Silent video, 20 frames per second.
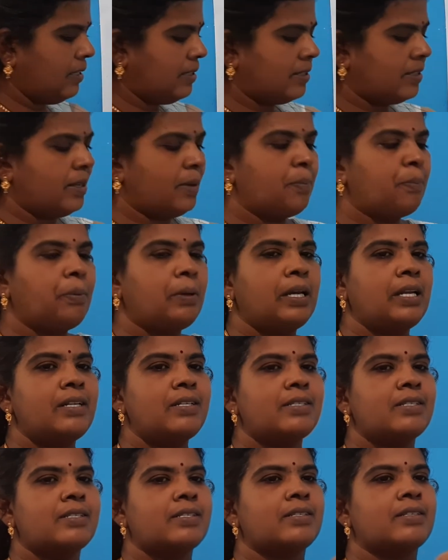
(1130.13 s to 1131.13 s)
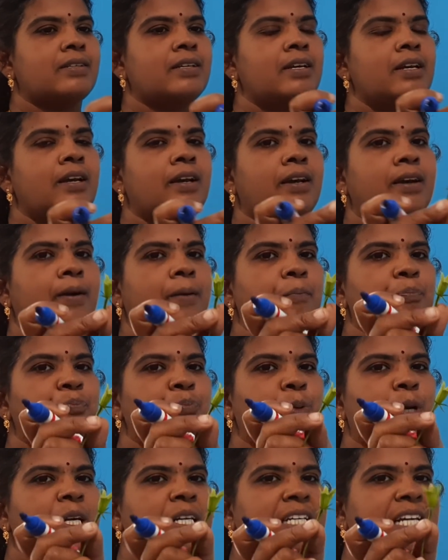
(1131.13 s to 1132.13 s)
sepals
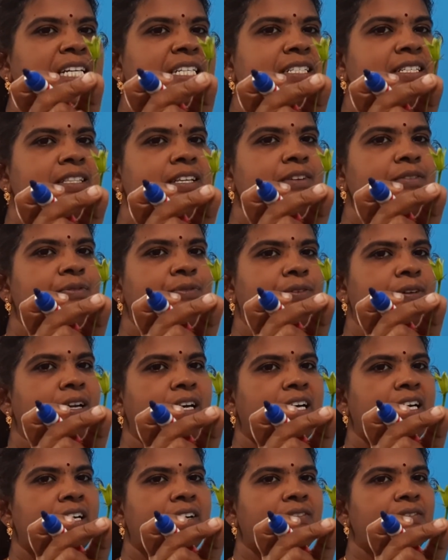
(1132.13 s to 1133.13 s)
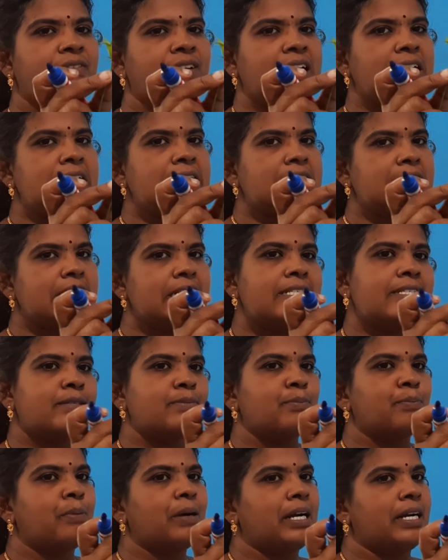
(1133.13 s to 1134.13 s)
protect the flower when it
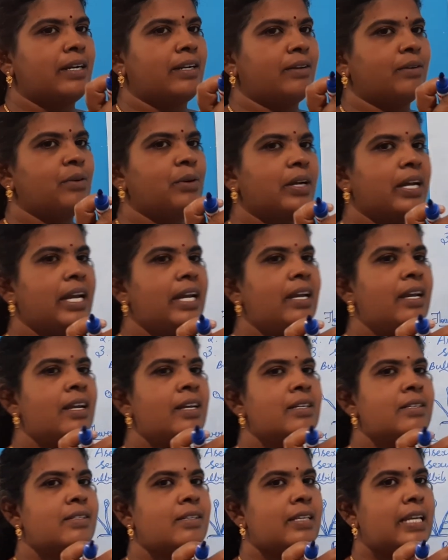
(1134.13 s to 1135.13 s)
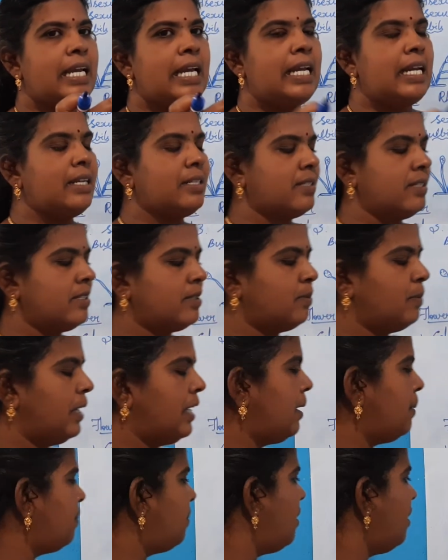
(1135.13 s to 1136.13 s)
is bud. Okay, so calyx is
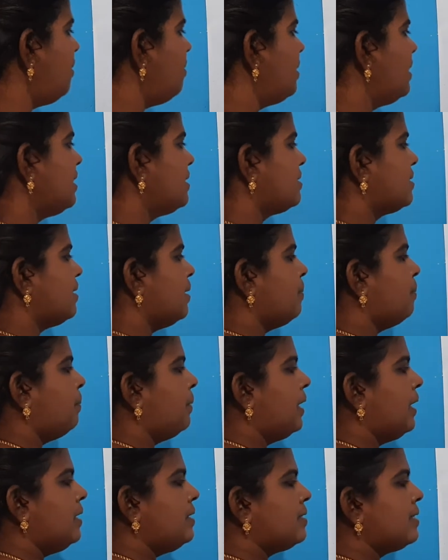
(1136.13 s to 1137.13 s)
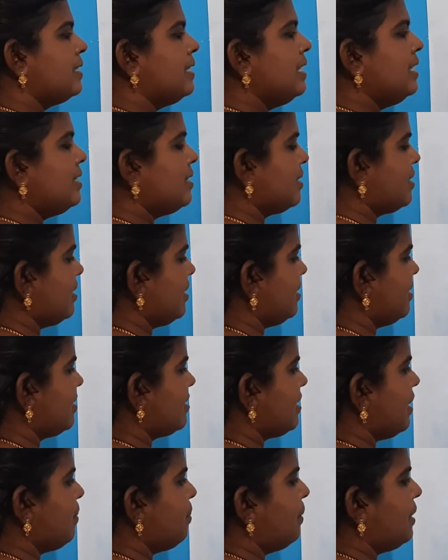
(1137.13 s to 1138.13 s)
made up of sepals. These
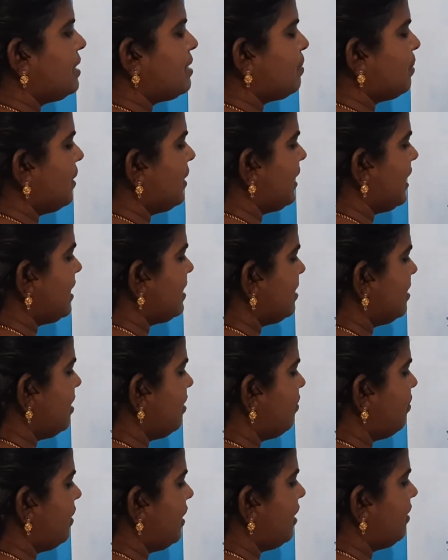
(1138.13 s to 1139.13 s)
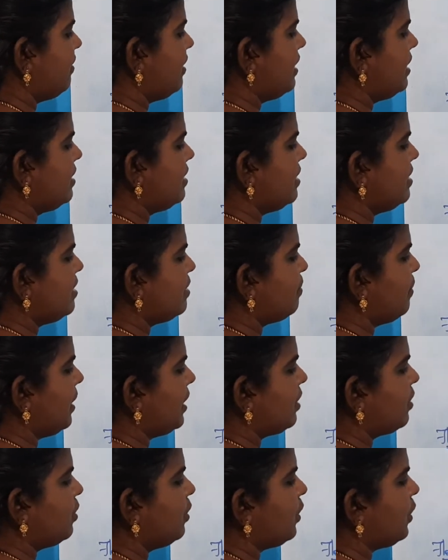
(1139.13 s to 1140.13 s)
sepals protect the flower when it is
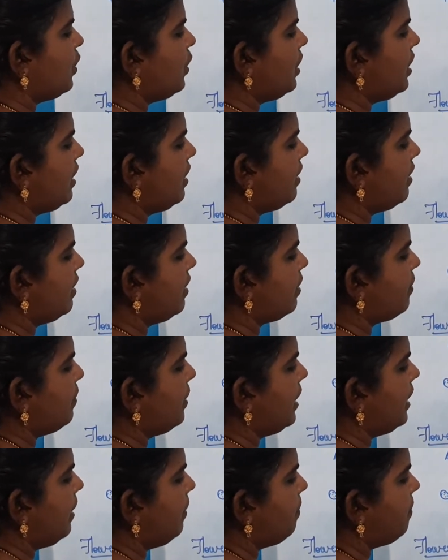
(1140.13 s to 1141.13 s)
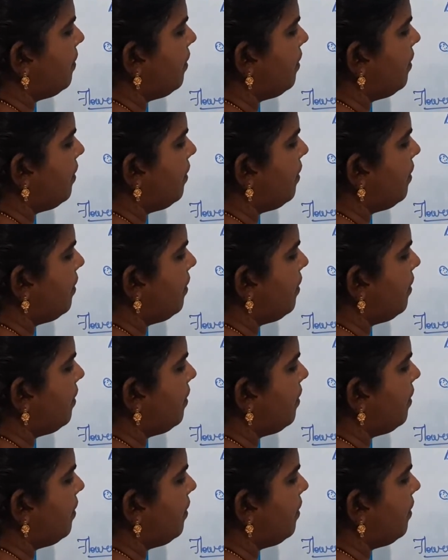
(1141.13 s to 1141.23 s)
bud. Corolla are made up